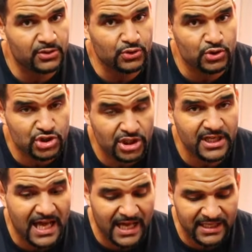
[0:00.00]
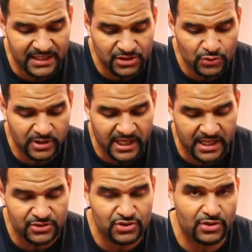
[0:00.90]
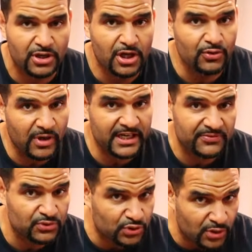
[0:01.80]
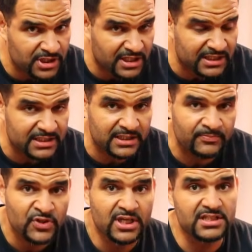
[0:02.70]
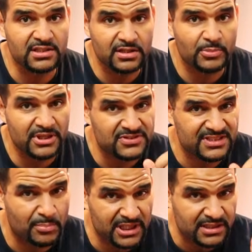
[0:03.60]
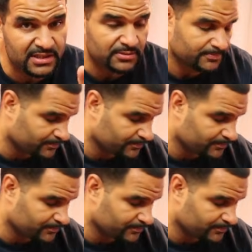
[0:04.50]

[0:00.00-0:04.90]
you should add into a canister right after doing the cleaning is a little bit of stability.